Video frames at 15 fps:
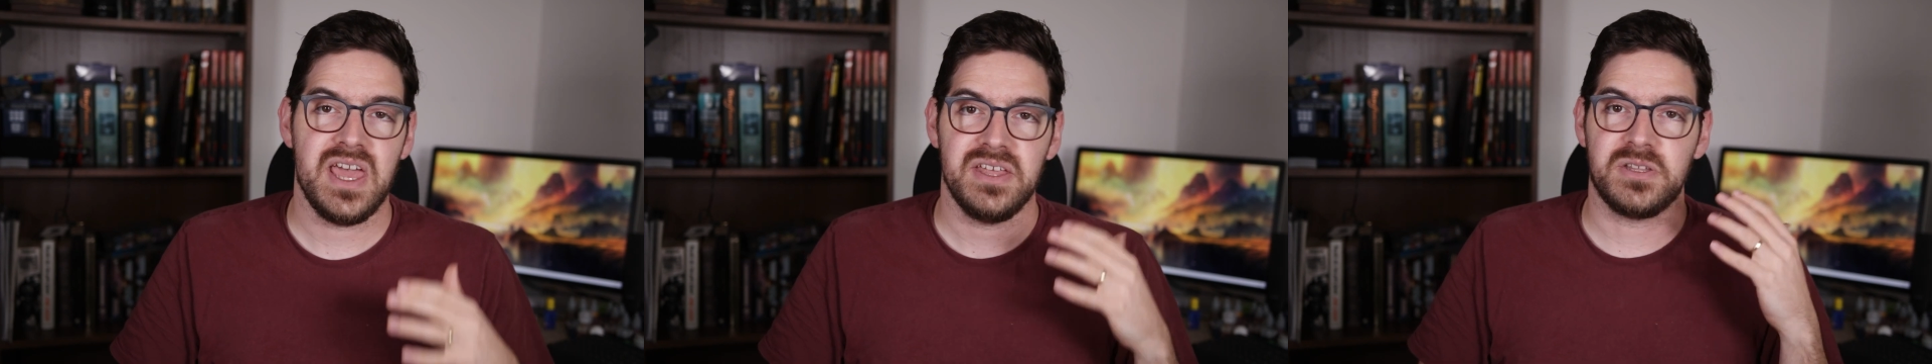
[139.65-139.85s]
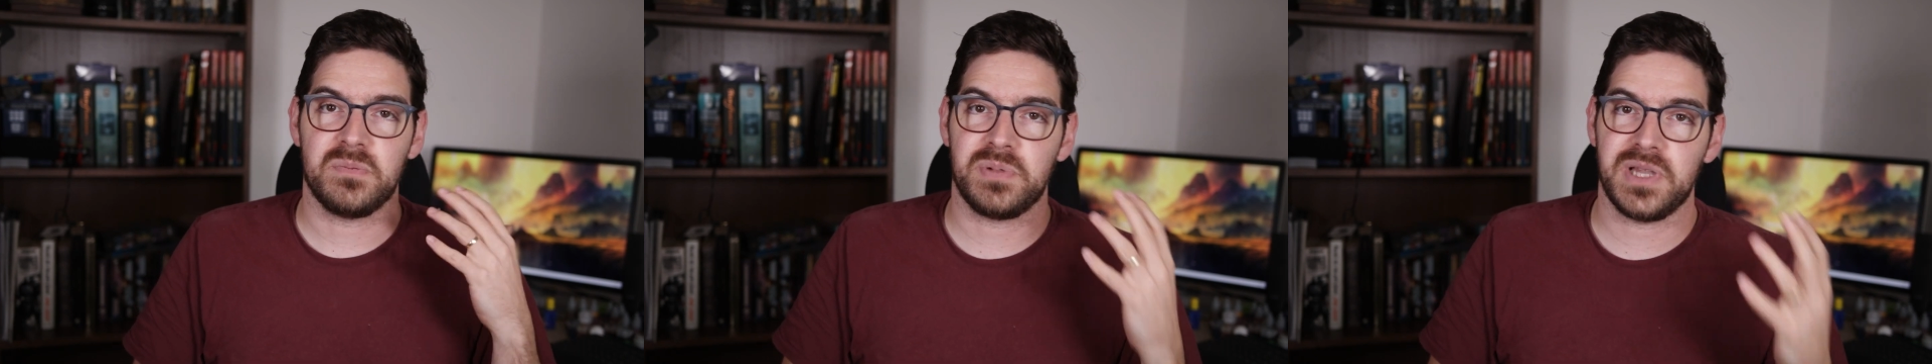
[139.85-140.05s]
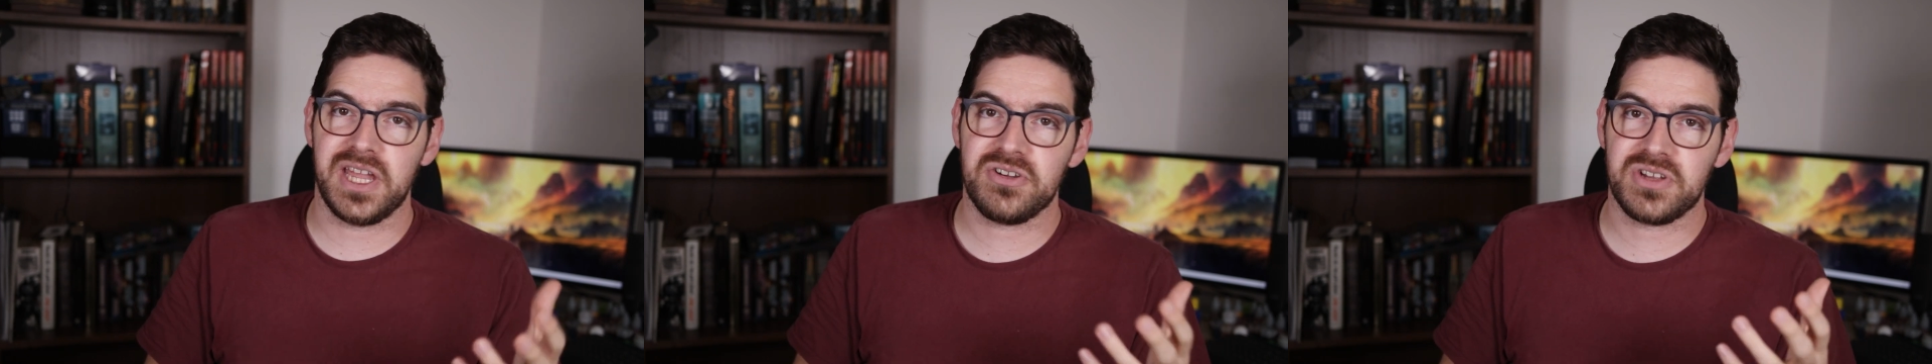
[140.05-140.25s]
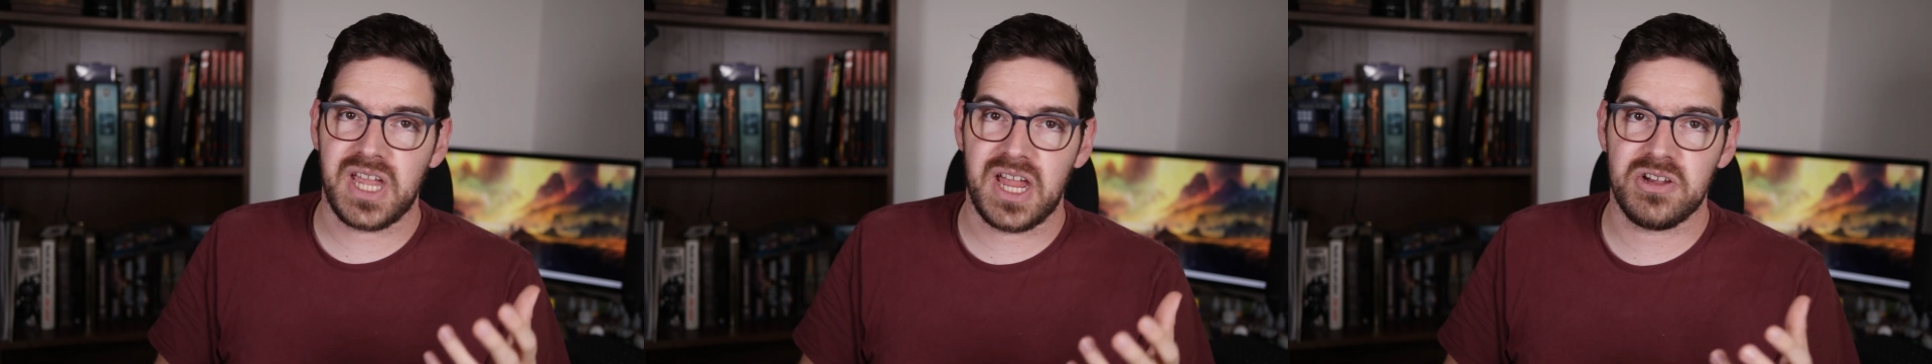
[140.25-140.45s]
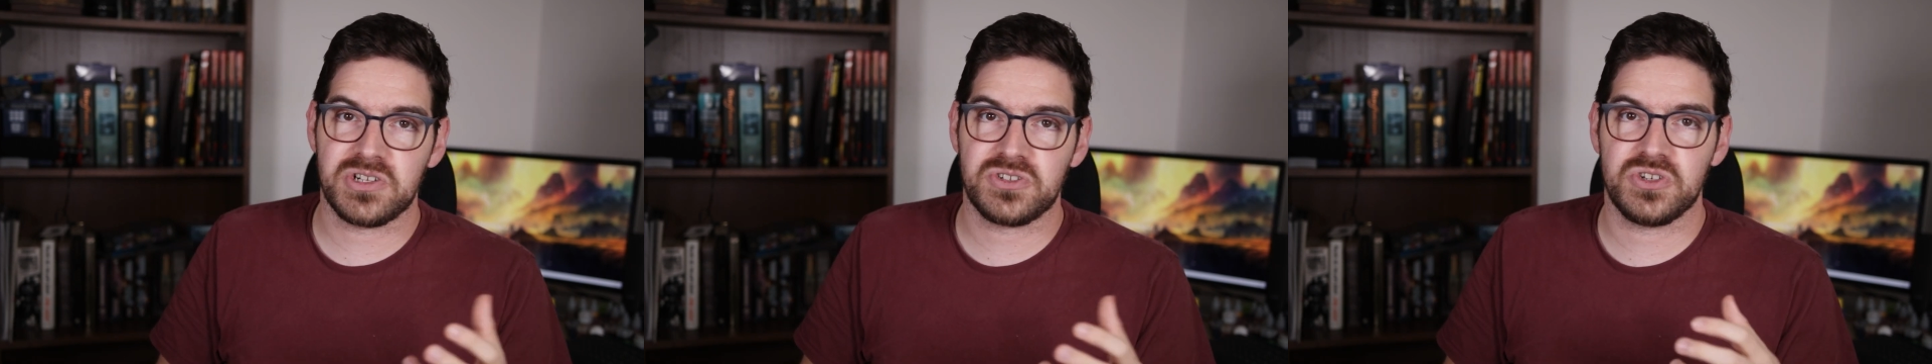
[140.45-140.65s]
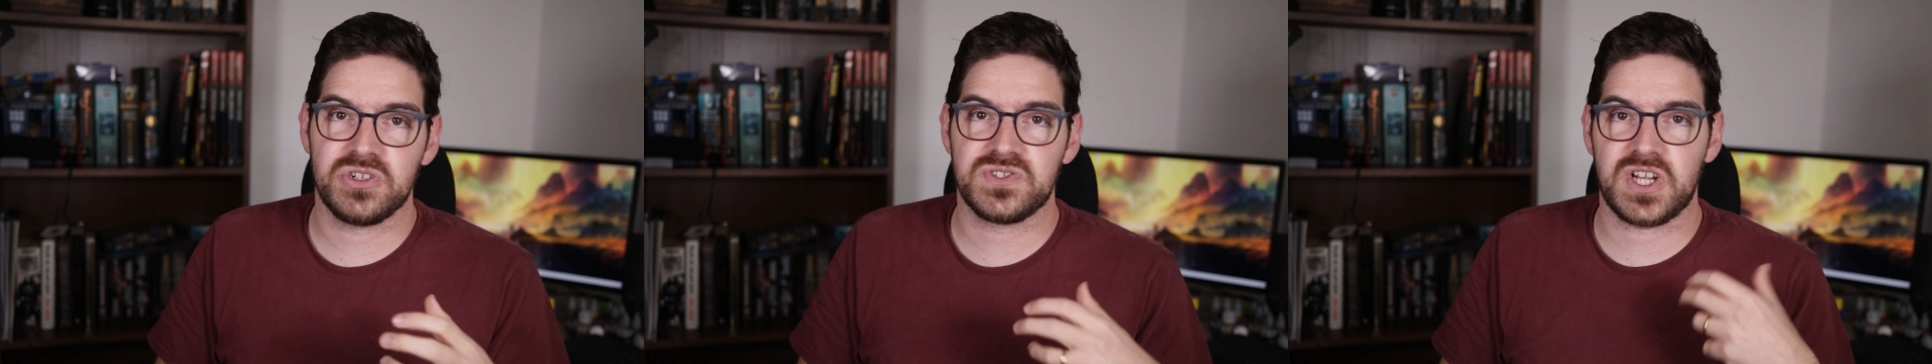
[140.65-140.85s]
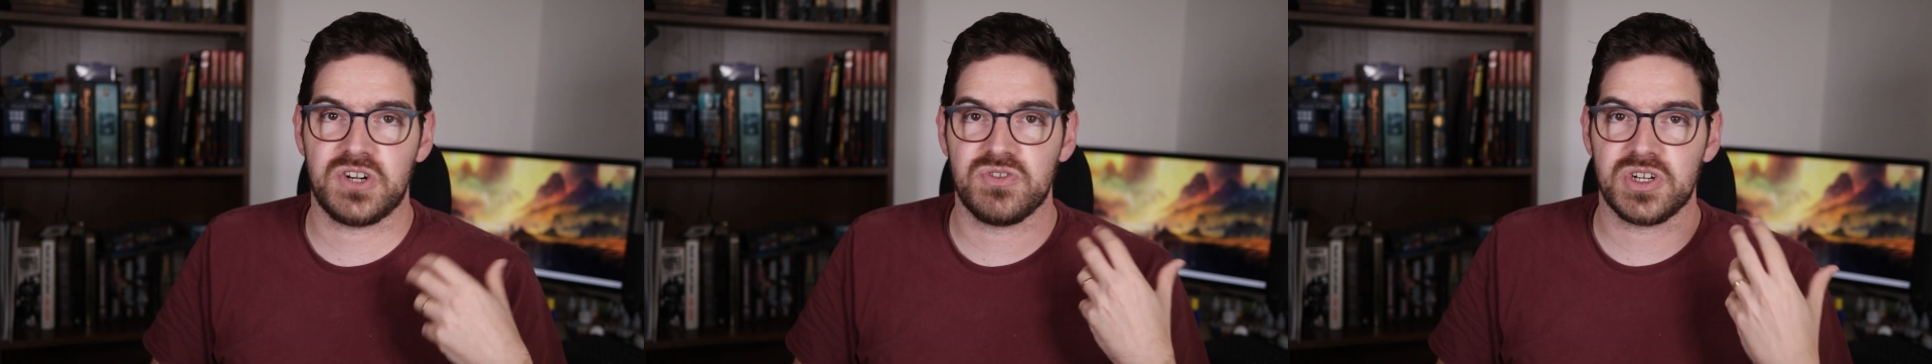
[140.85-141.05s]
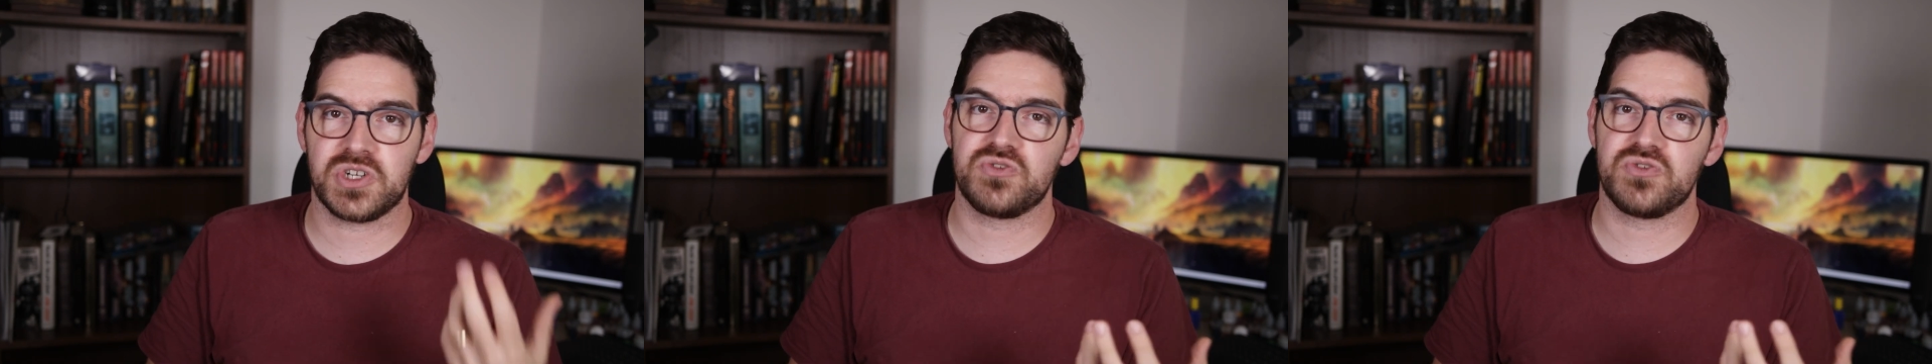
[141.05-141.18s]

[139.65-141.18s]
The player characters are a